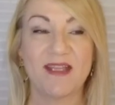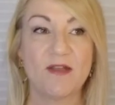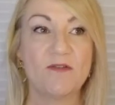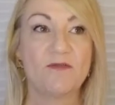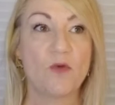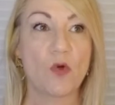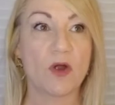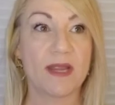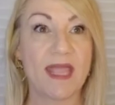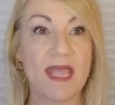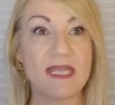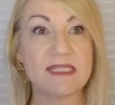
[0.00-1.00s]
for
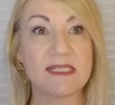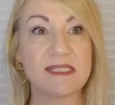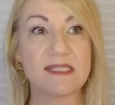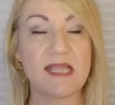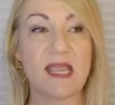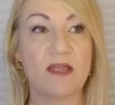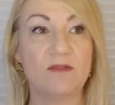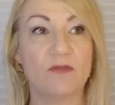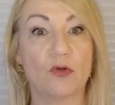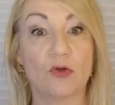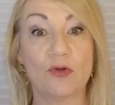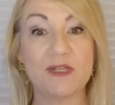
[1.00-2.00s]
guests and for
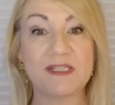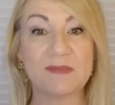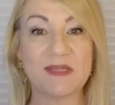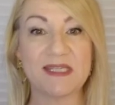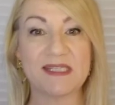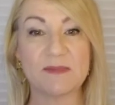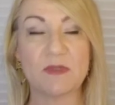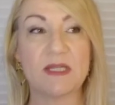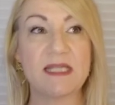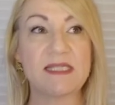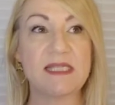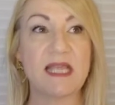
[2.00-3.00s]
Christmas, but
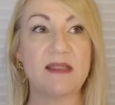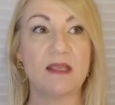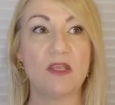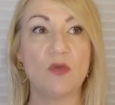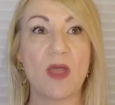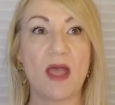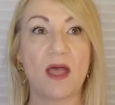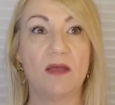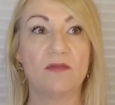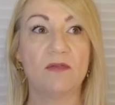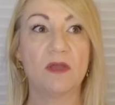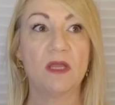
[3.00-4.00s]
let's say that you have
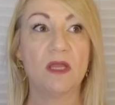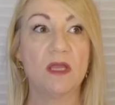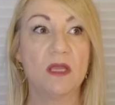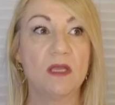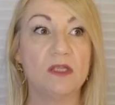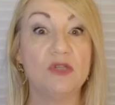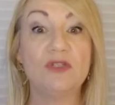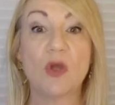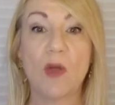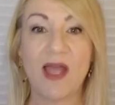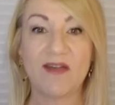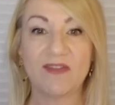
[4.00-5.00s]
you
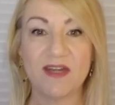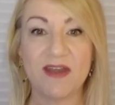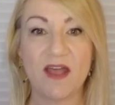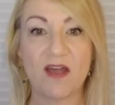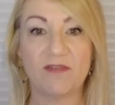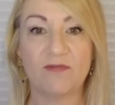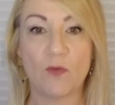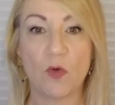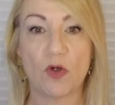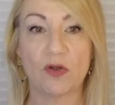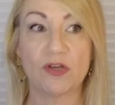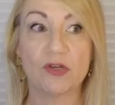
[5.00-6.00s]
don't have enough
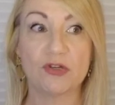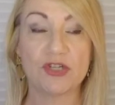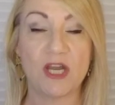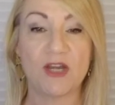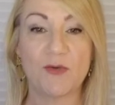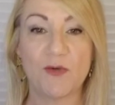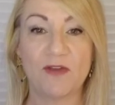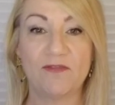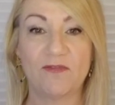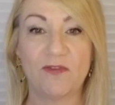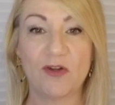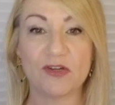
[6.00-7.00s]
for your January
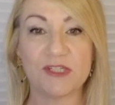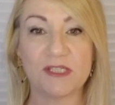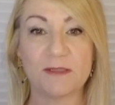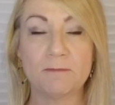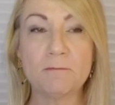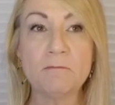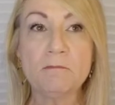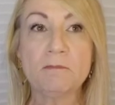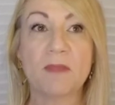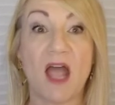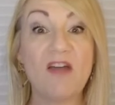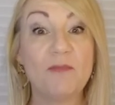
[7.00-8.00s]
1st.
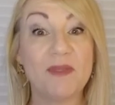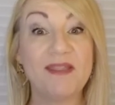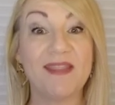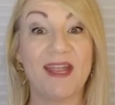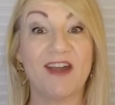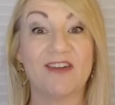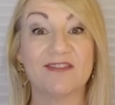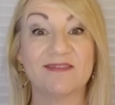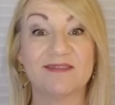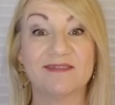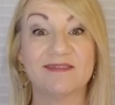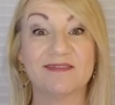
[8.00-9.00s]
I've been there.
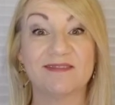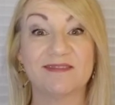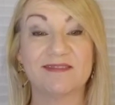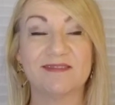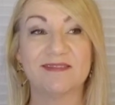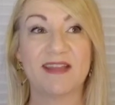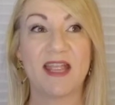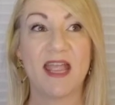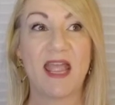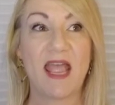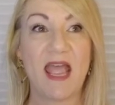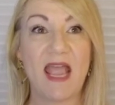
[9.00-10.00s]

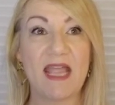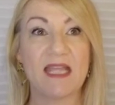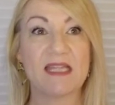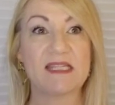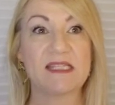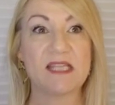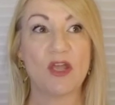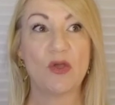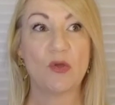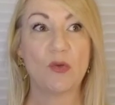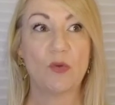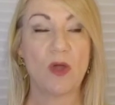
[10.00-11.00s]
And
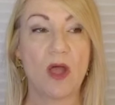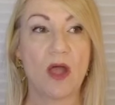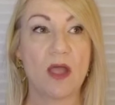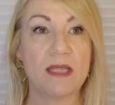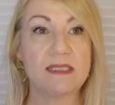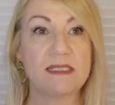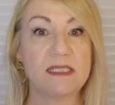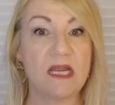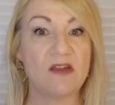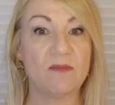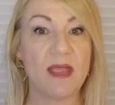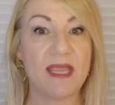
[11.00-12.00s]
so instead
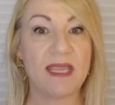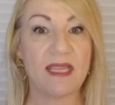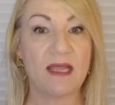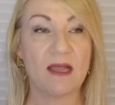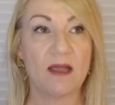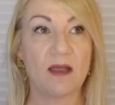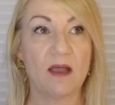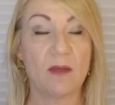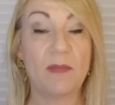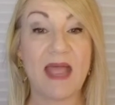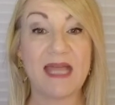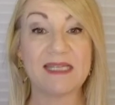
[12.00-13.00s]
of making a, a
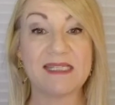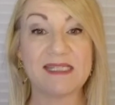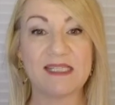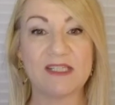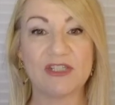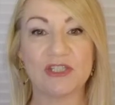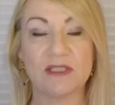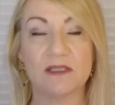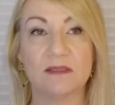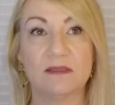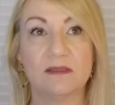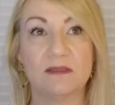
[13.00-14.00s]
bad decision,
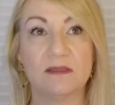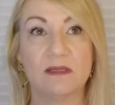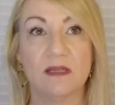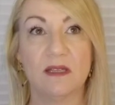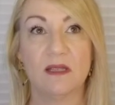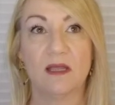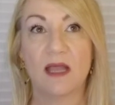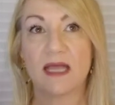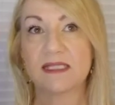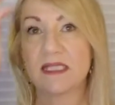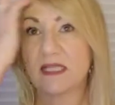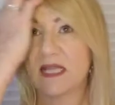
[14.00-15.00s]
I
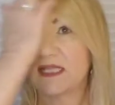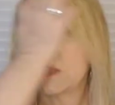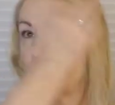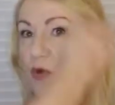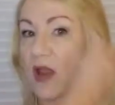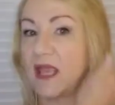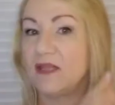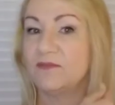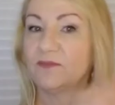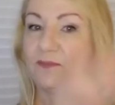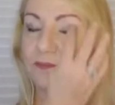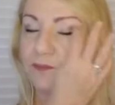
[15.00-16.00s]
said, let's pray,
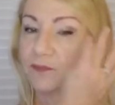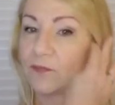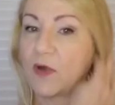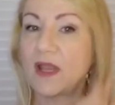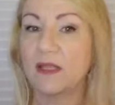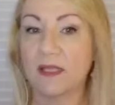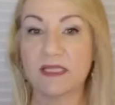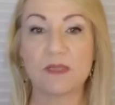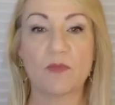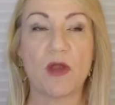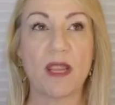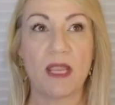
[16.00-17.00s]
right? Let's
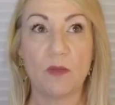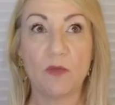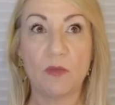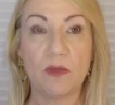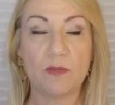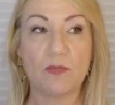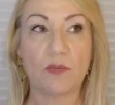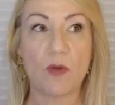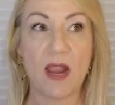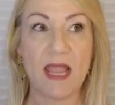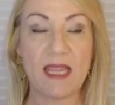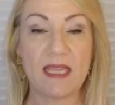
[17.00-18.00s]
pray. And when we
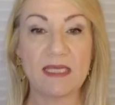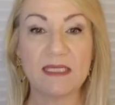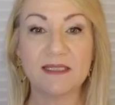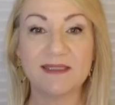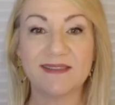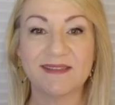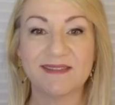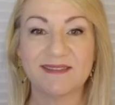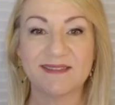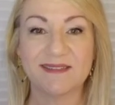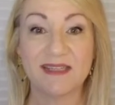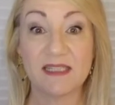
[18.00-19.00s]
prayed
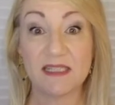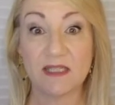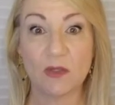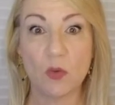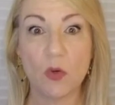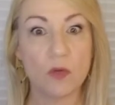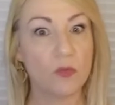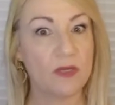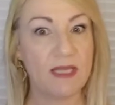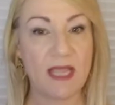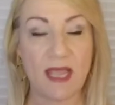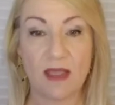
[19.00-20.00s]
and said, Lord,
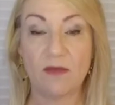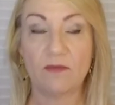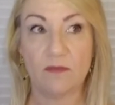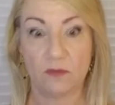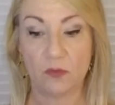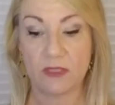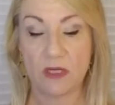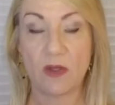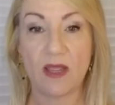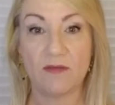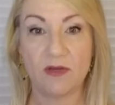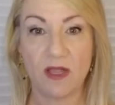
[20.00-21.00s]
we have, we don't
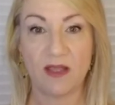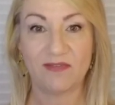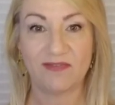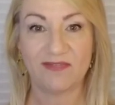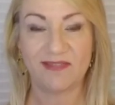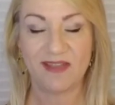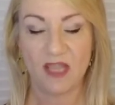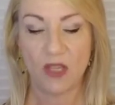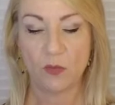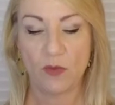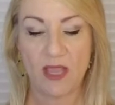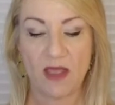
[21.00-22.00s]
have enough.
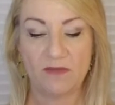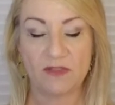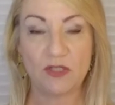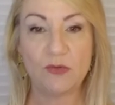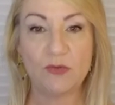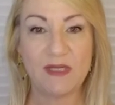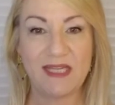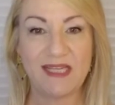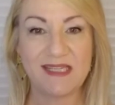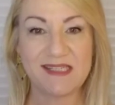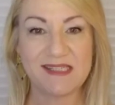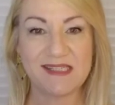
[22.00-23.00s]
We have two
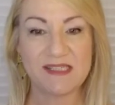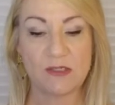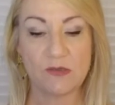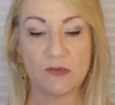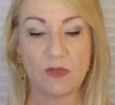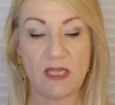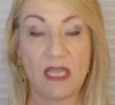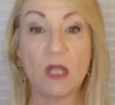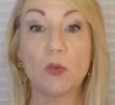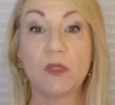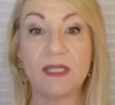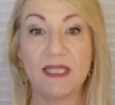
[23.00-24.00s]
needs, two
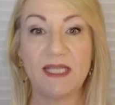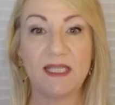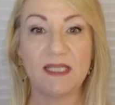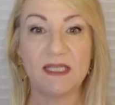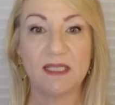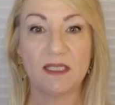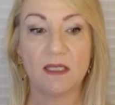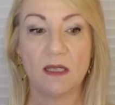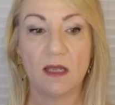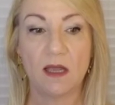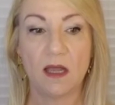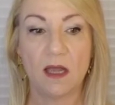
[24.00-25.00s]
equally
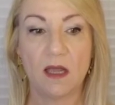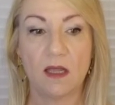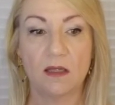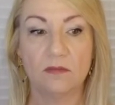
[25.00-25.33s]
uh,